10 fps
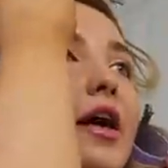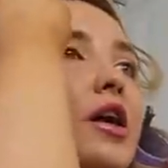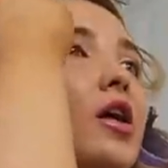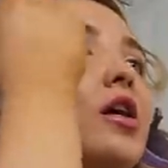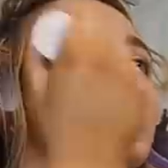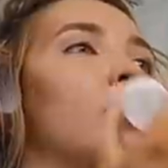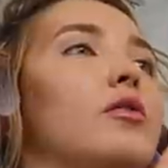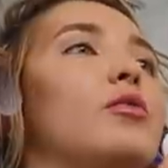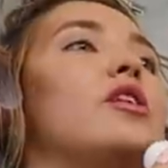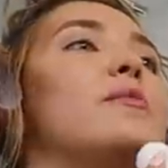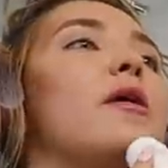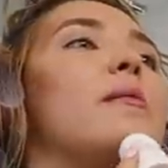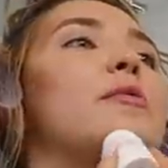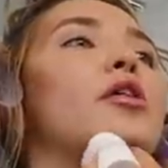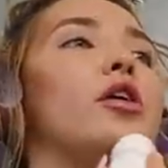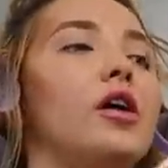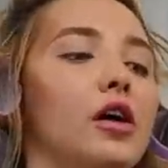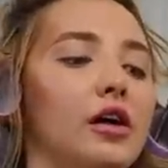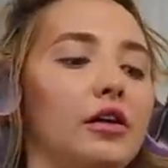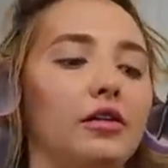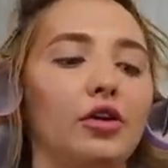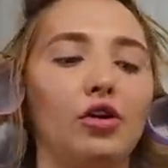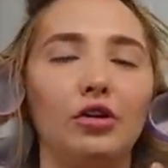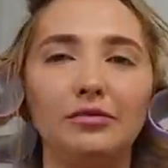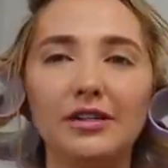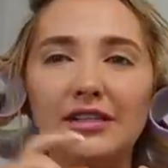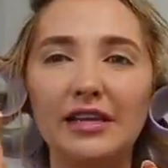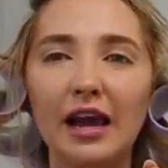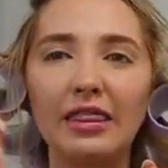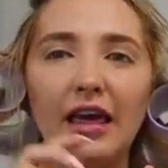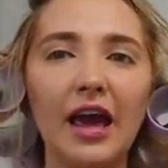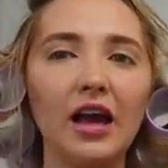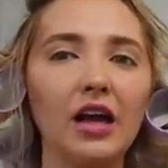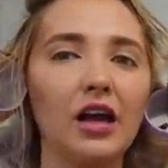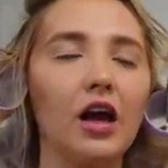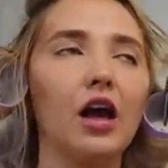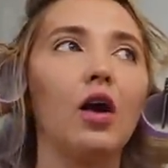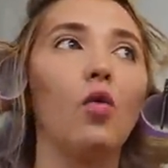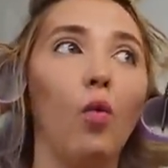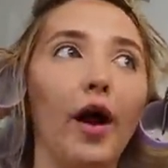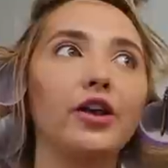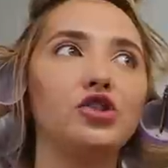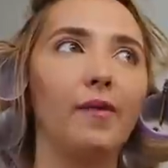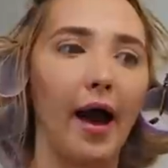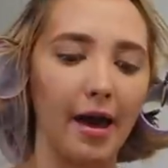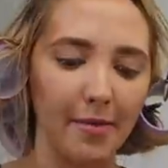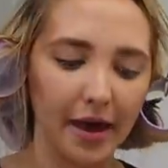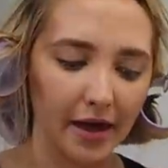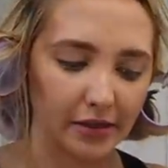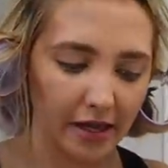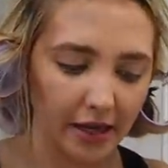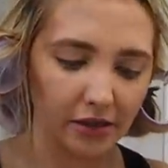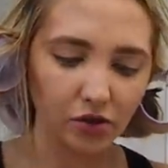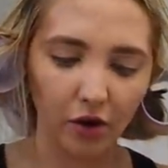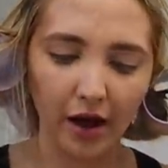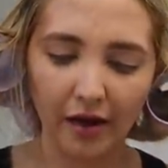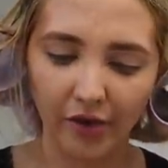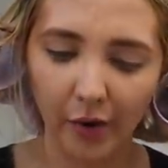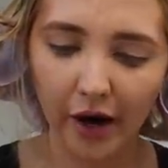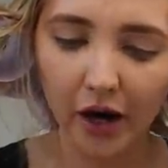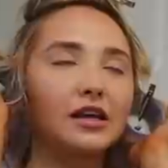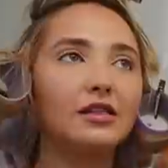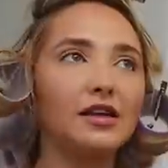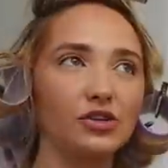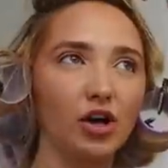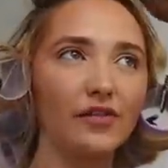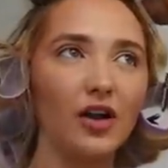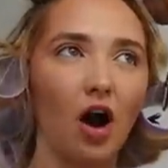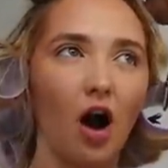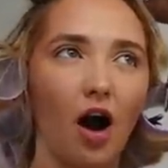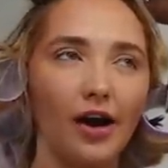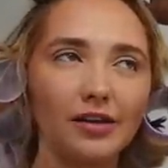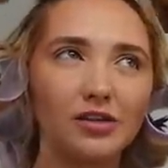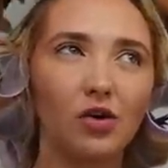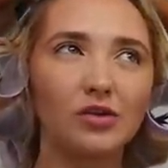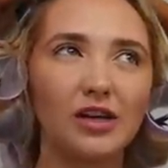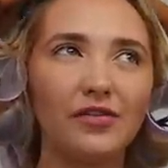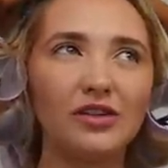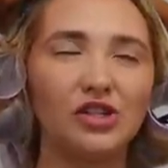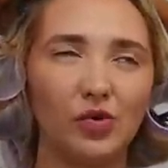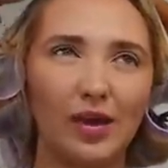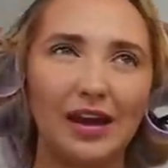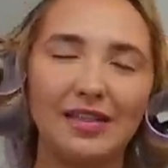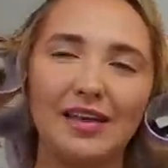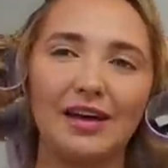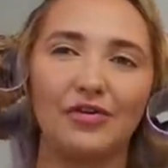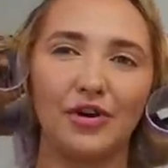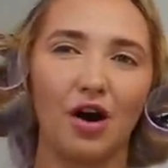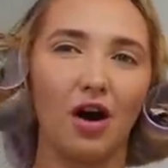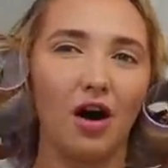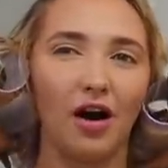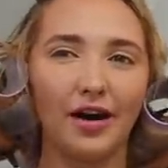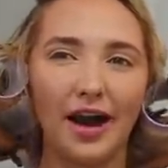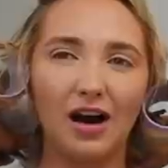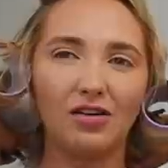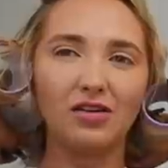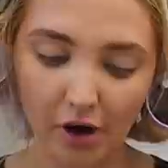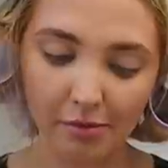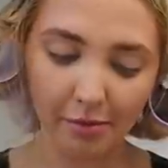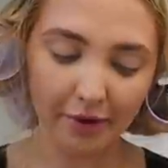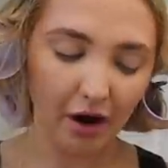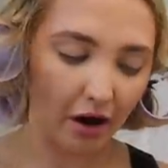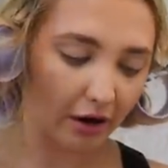like, really popular little stick thing, where did you buy it? Because it is sold out everywhere. Like, these aren't even hot, so is it even doing anything if they're not hot now? Probably not,